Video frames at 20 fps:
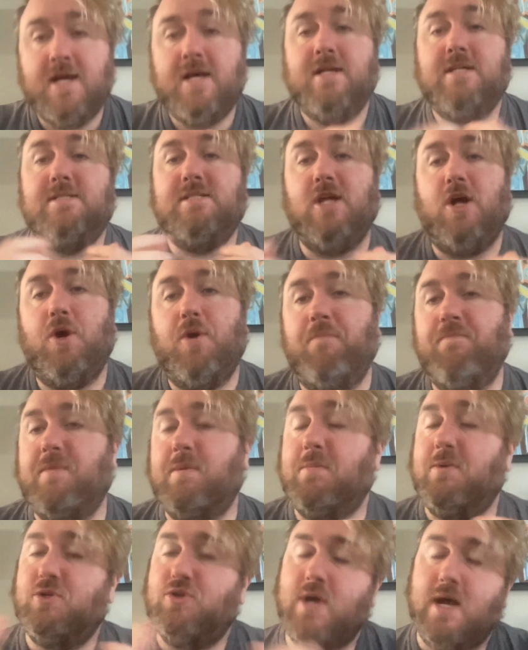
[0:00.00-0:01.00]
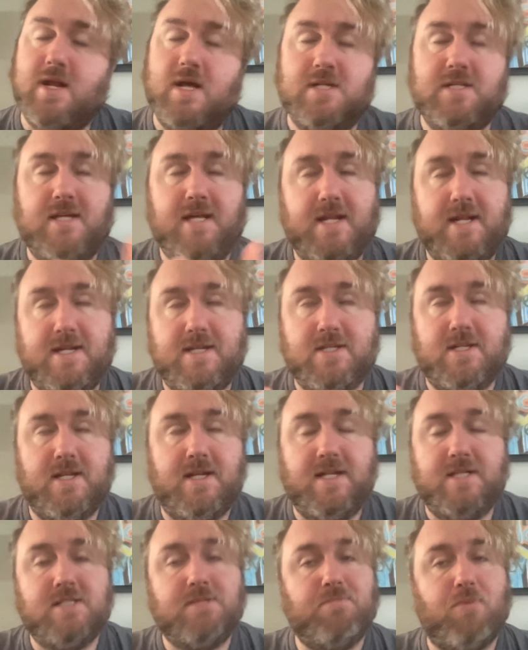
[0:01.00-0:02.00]
So I'm going to try not to get into
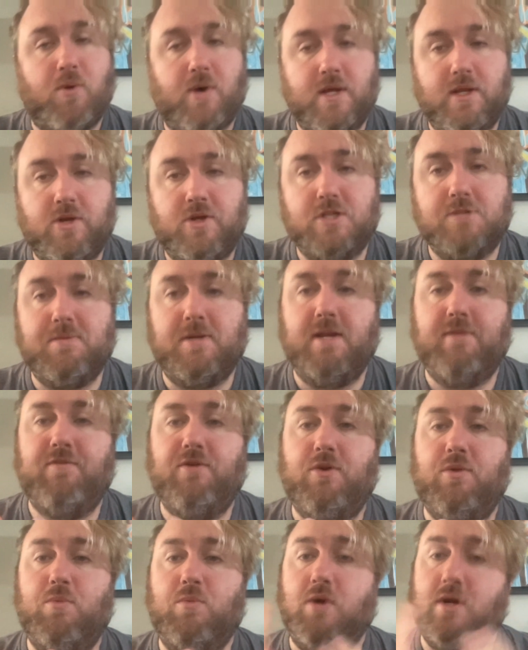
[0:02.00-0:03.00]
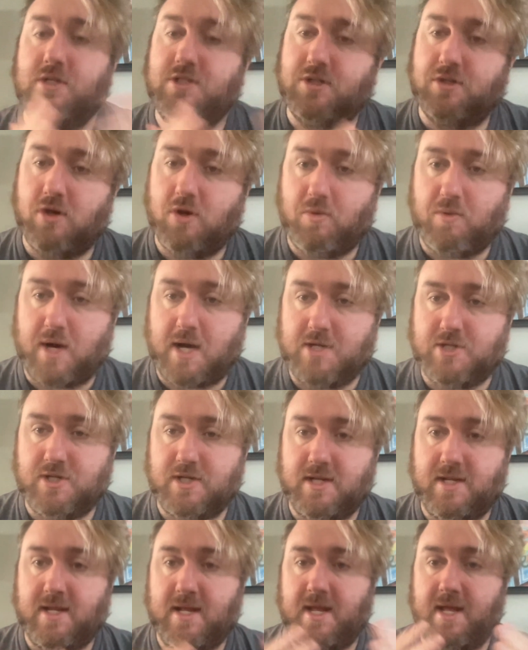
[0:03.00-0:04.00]
any spoilers, but if you want to go watch
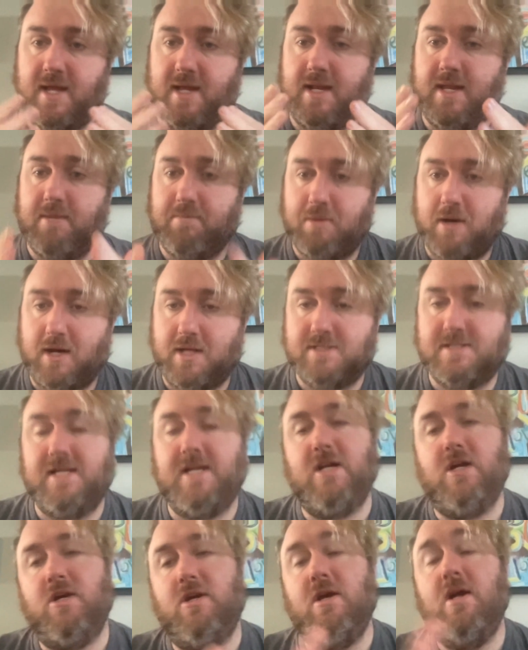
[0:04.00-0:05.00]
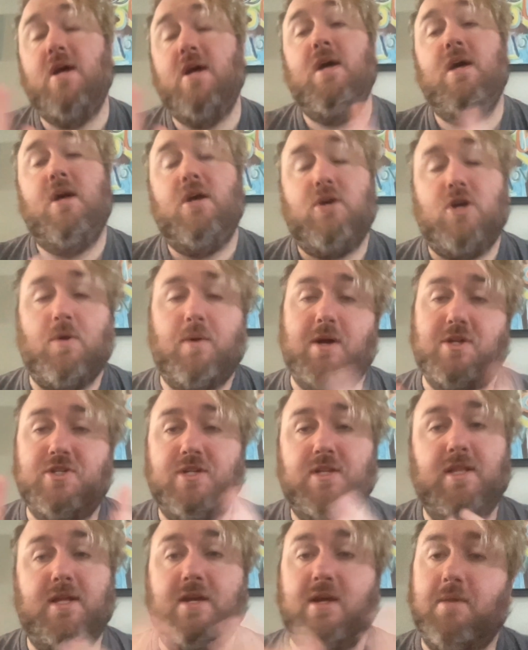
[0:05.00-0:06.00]
it and hit pause here, go watch it
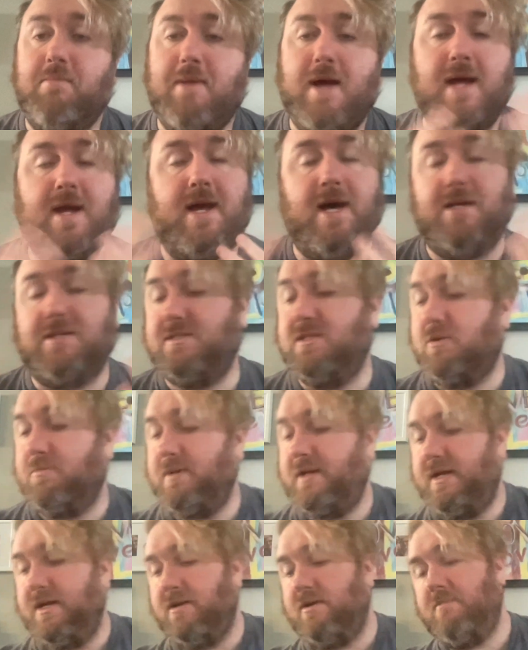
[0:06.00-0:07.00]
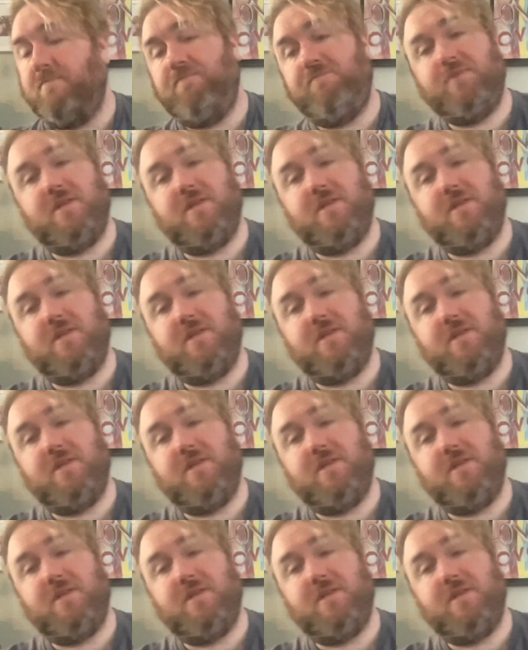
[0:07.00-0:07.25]
and then come back. I'll still be here.